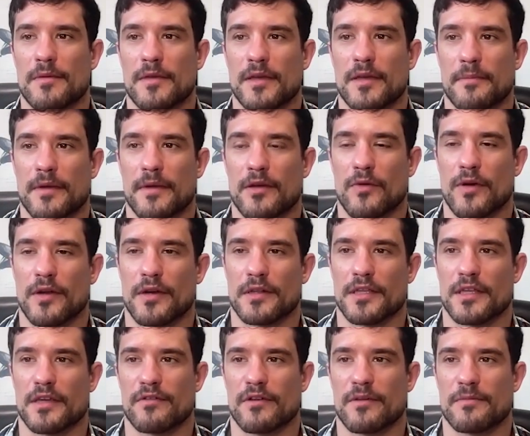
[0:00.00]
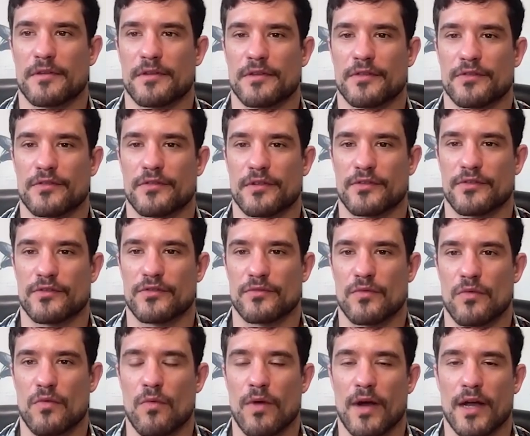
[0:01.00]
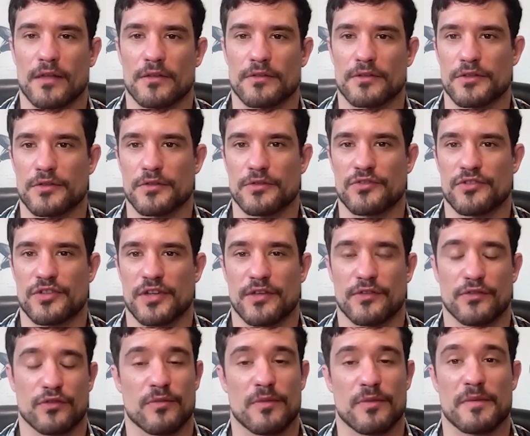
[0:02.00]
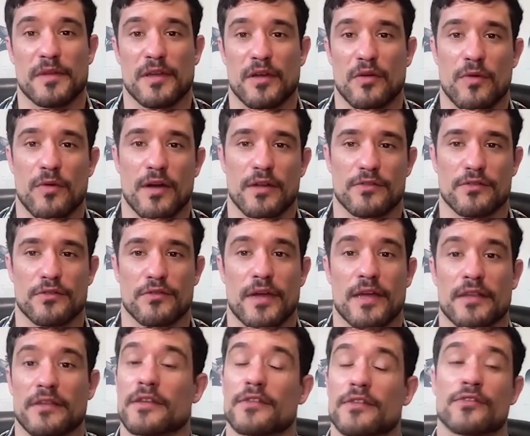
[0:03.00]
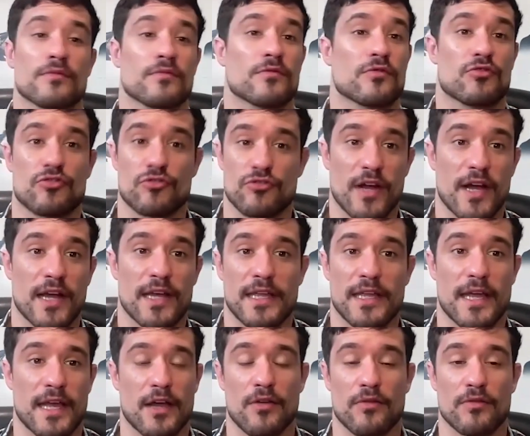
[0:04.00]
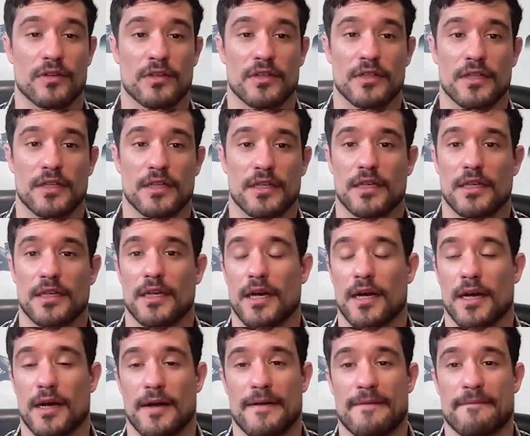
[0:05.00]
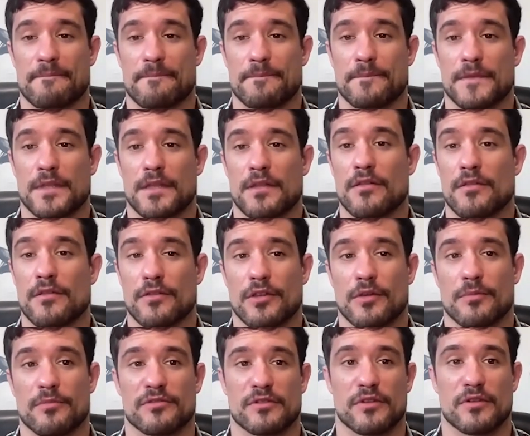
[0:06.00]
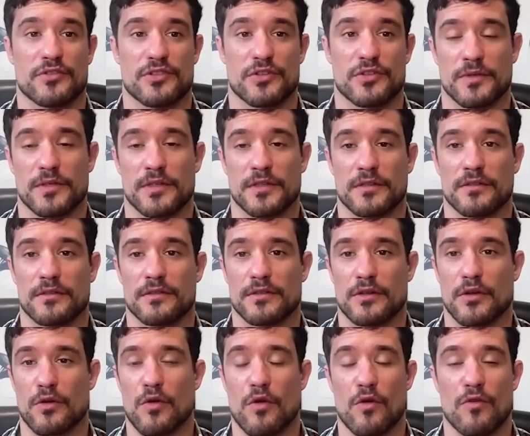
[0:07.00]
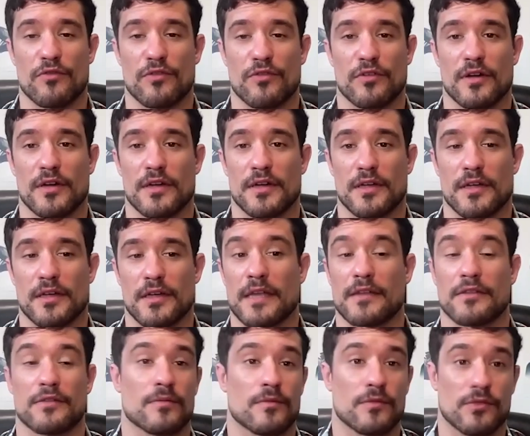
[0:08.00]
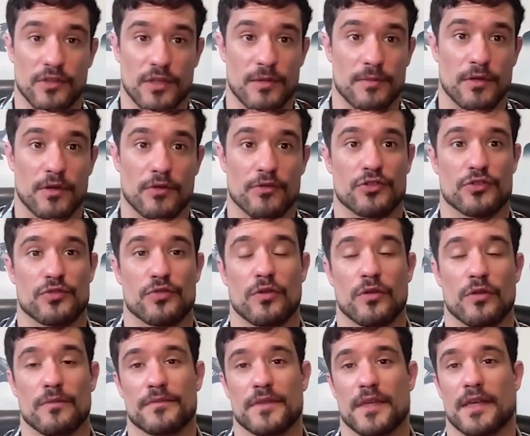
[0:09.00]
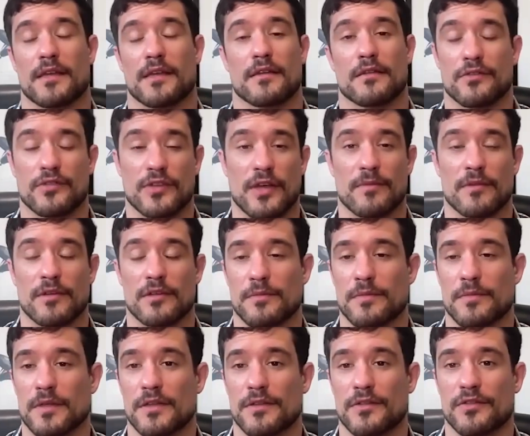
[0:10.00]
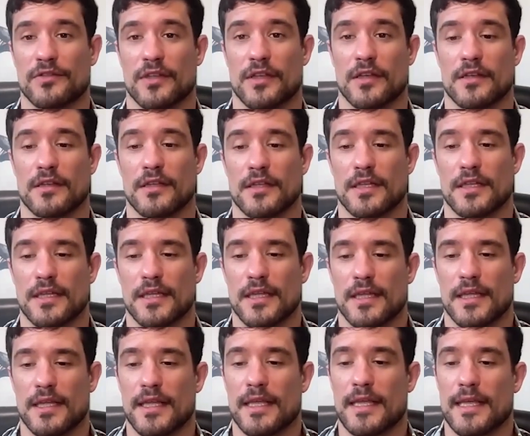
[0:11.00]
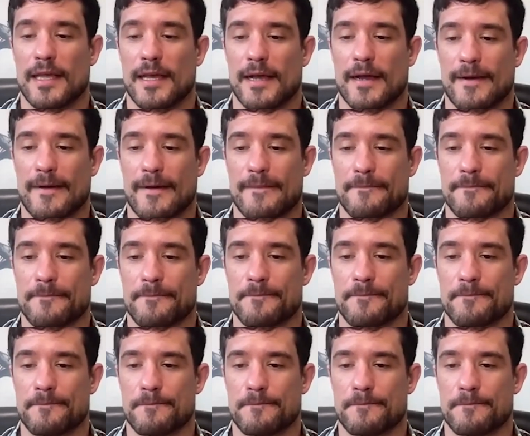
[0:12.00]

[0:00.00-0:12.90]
I might want to give up this wild goose chase, or maybe I want to at least try out the approach that we go over at Sleep Coach School and Insomnia to Peace, and I,